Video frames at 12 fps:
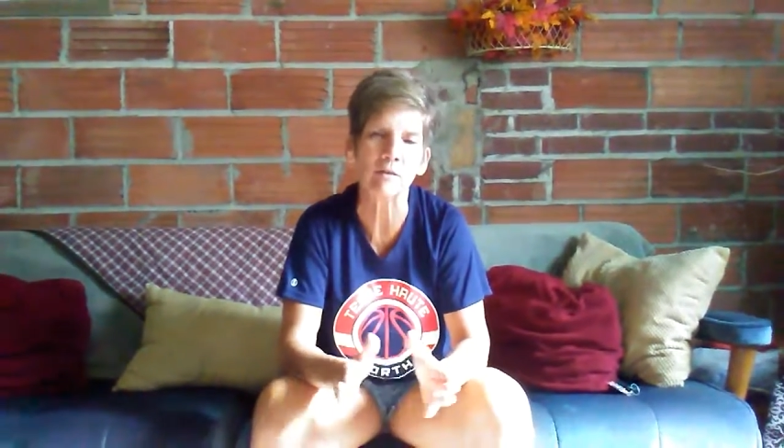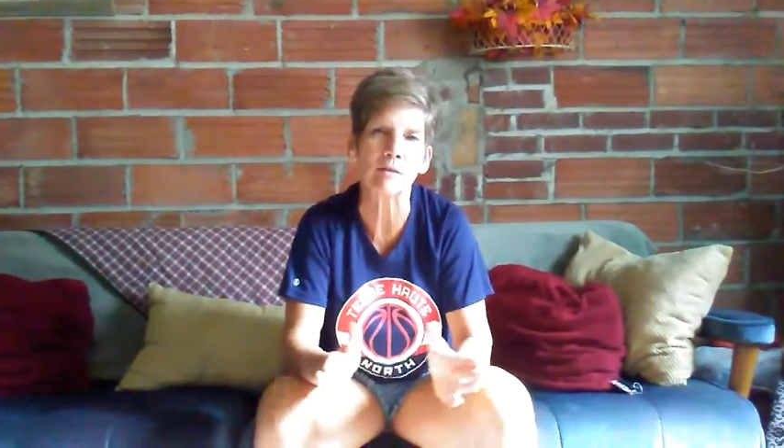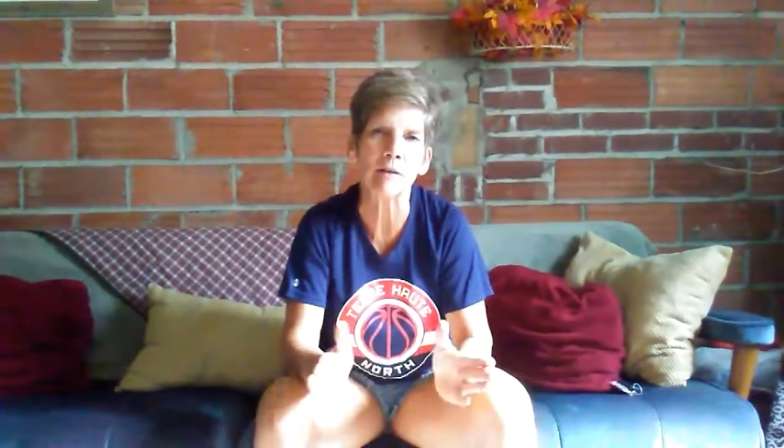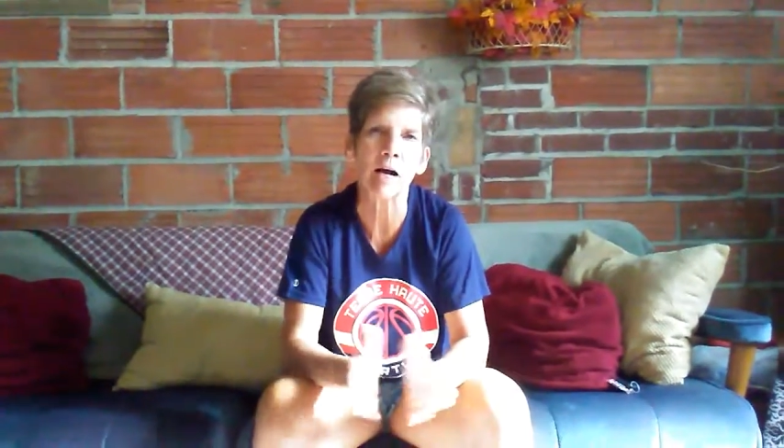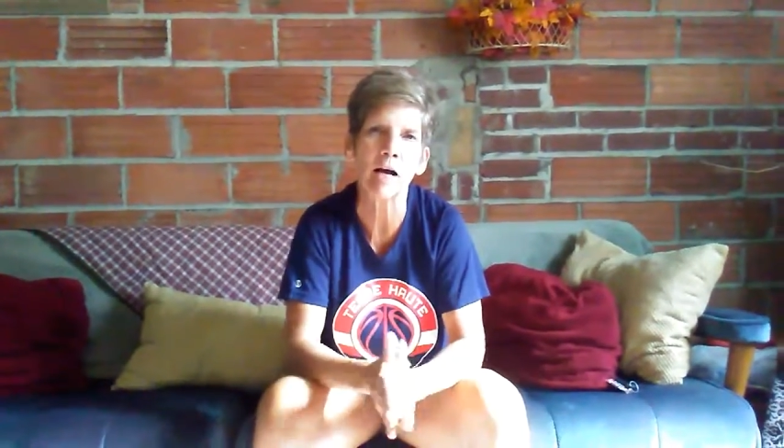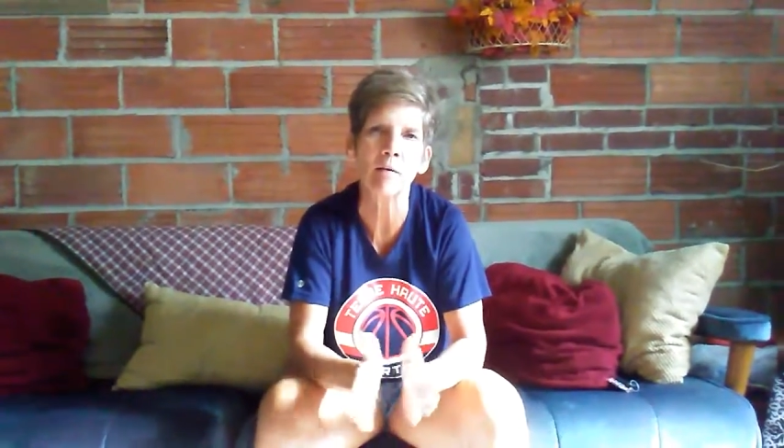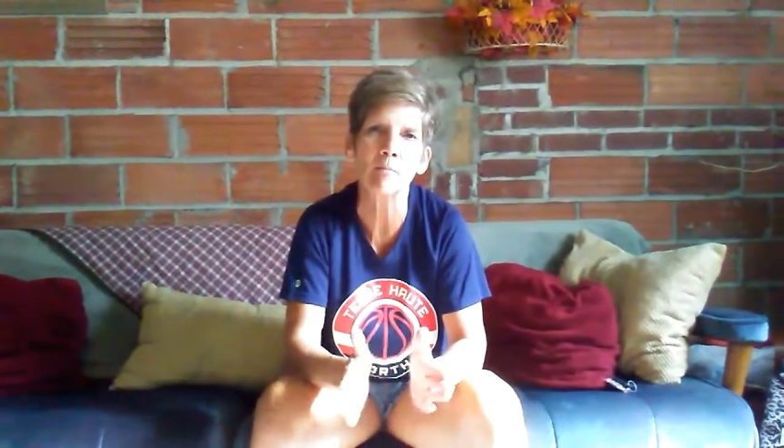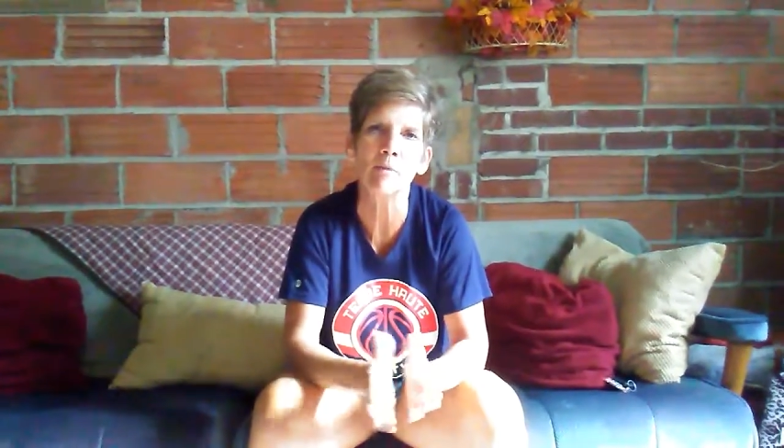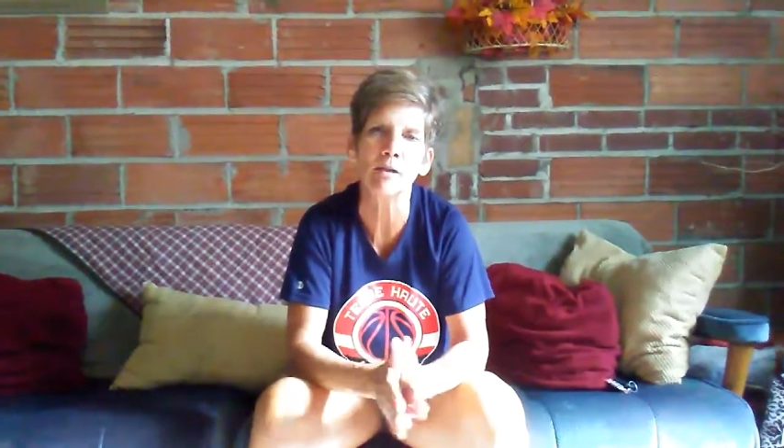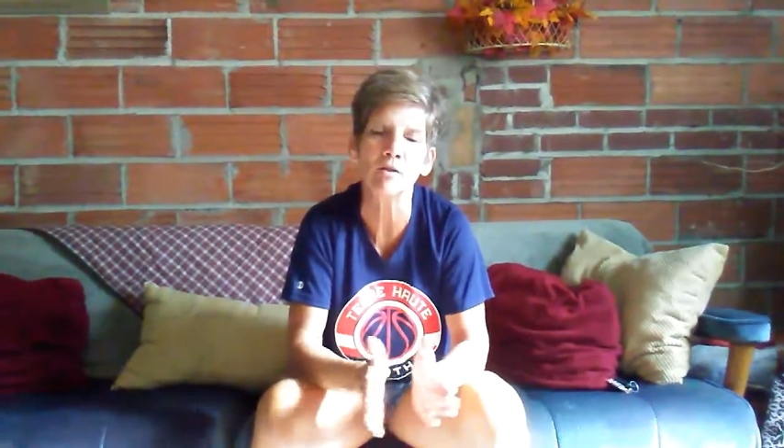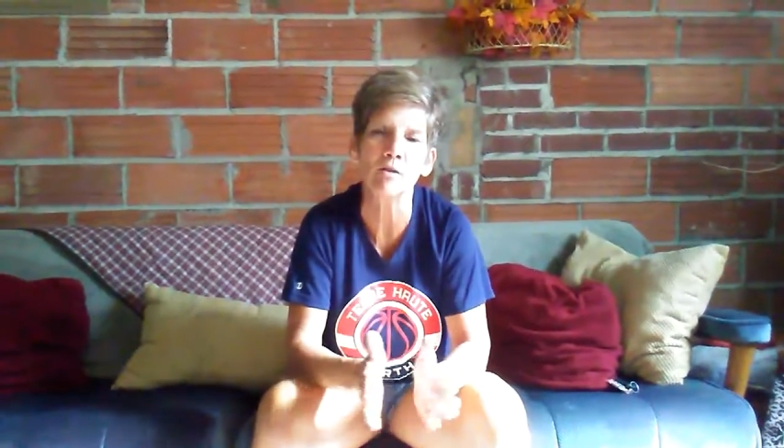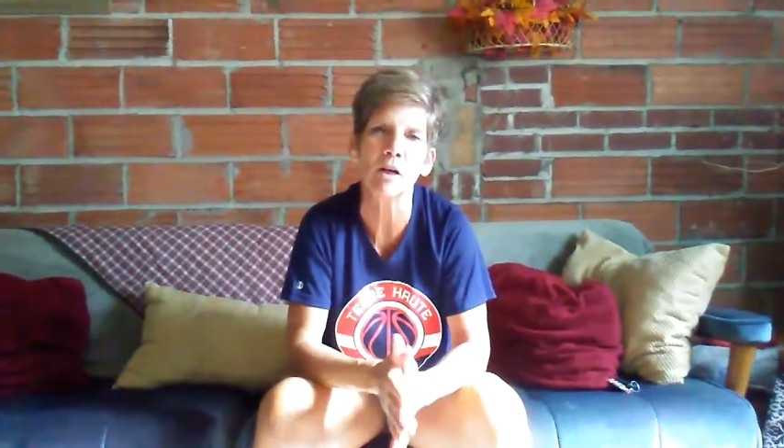it's how
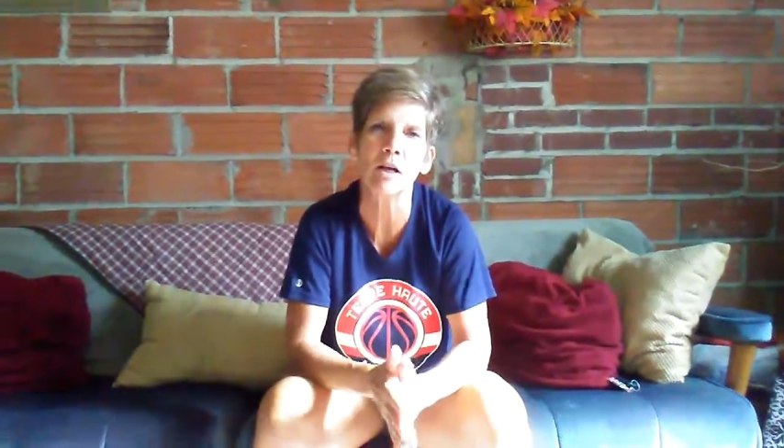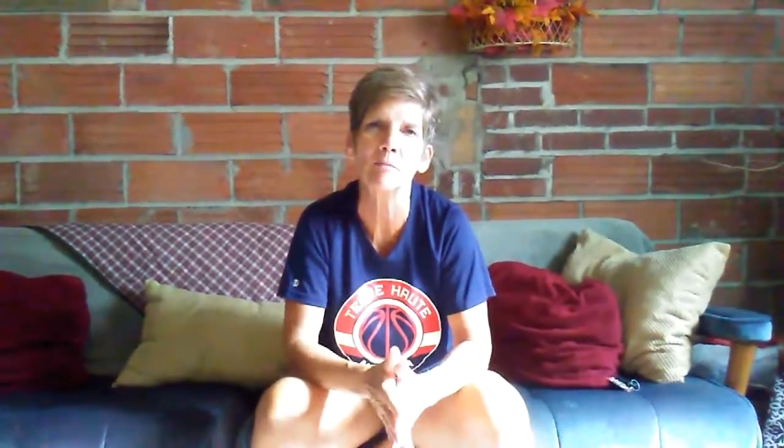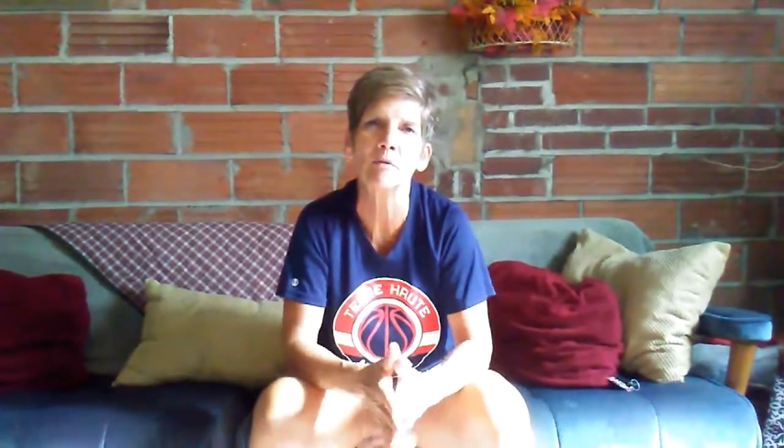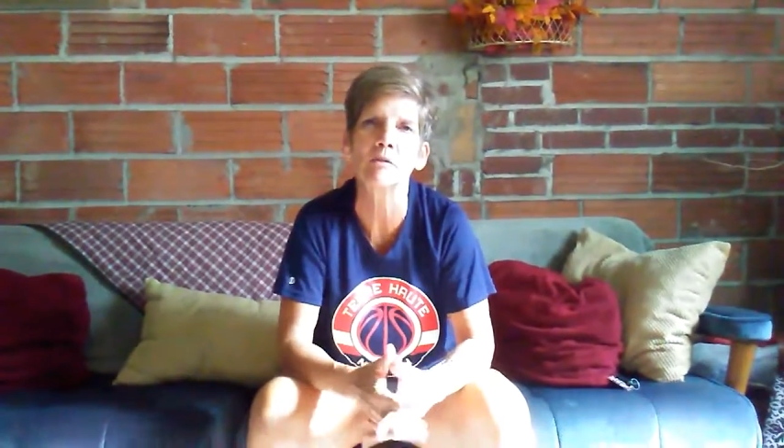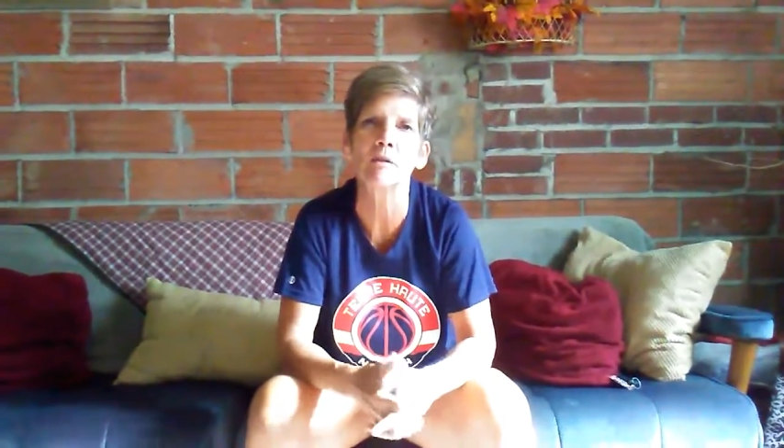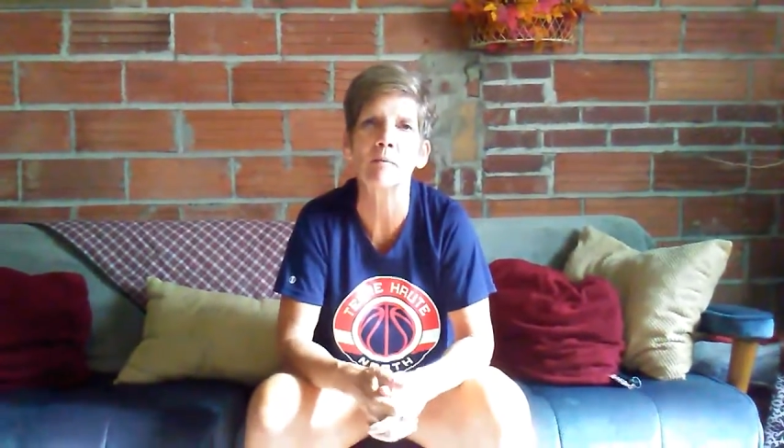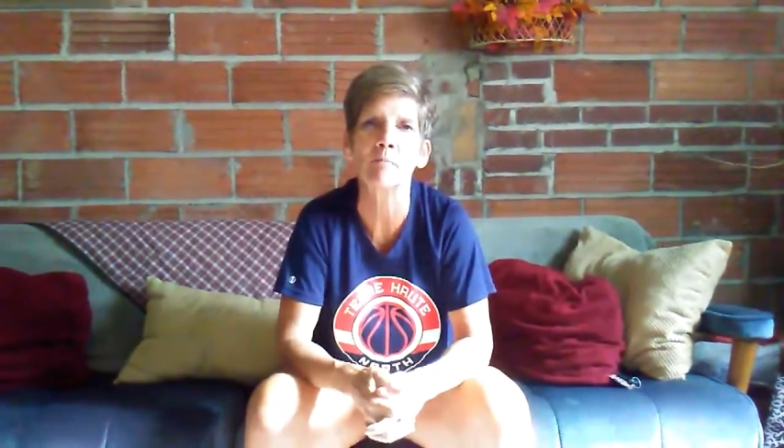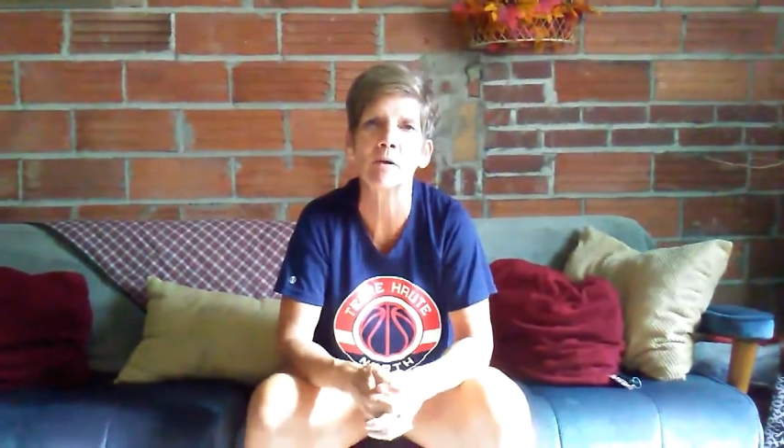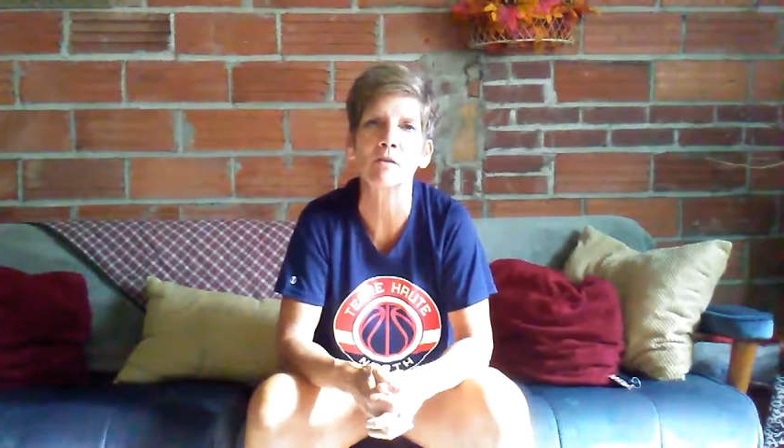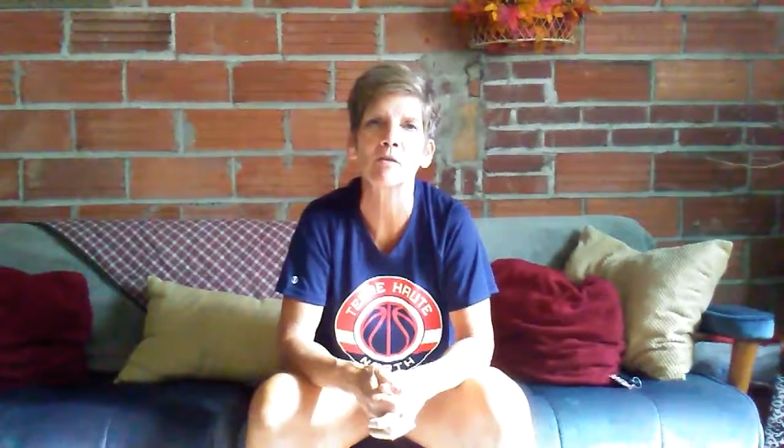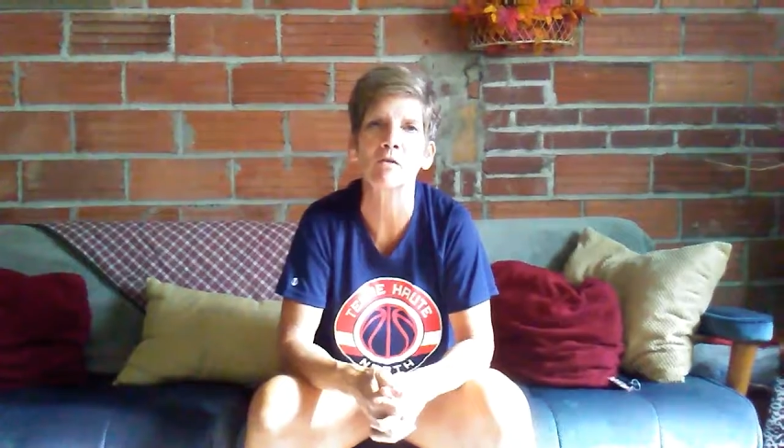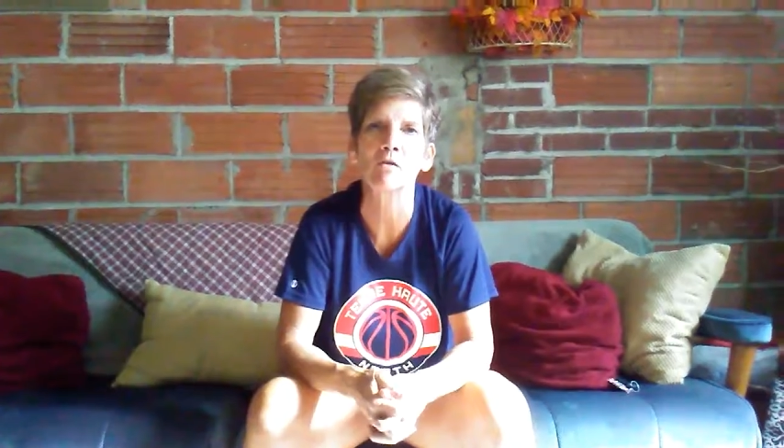much time does that
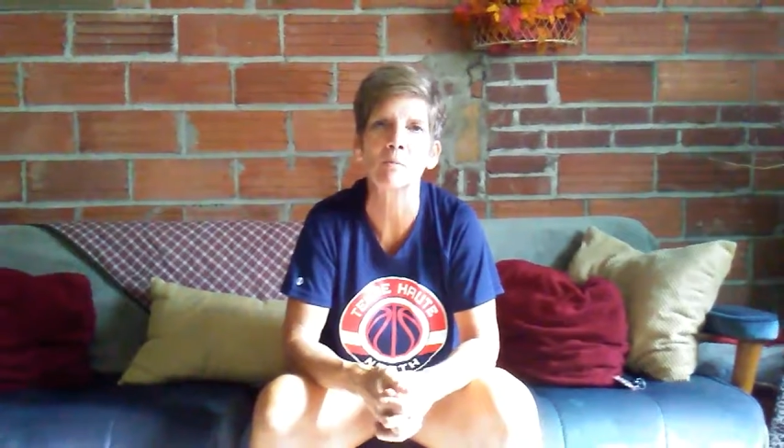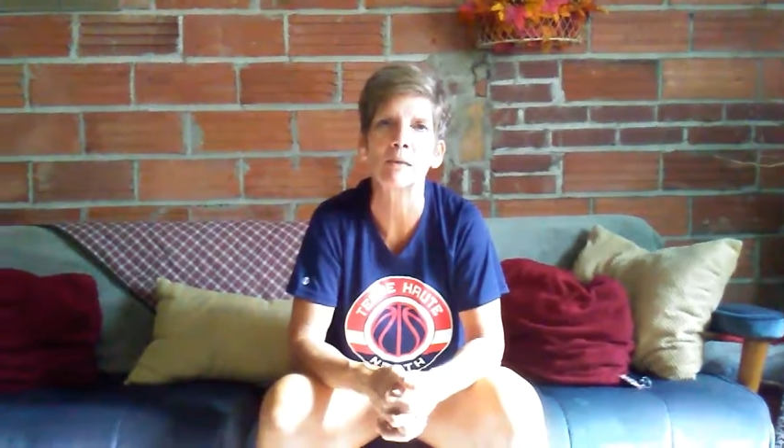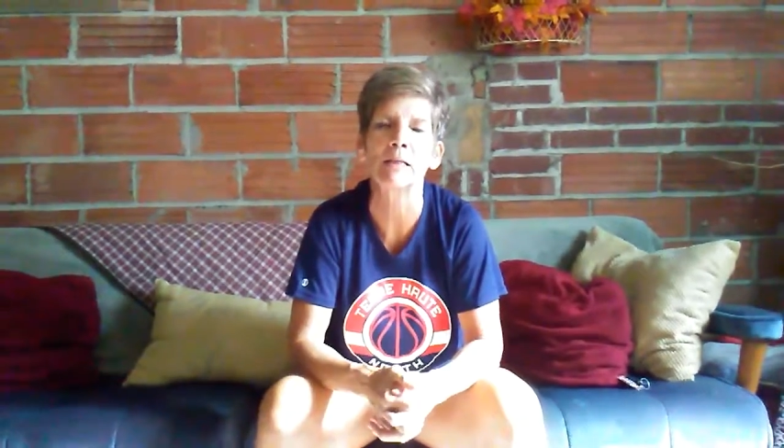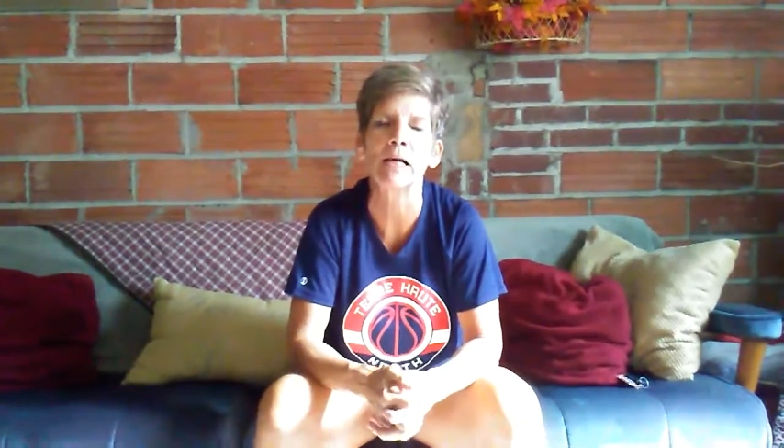muscle spend